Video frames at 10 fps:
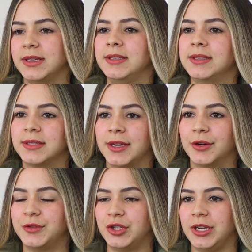instead
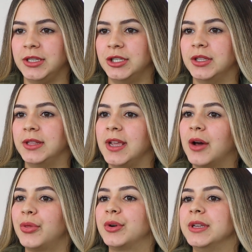of changing the
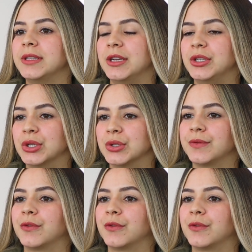authorizations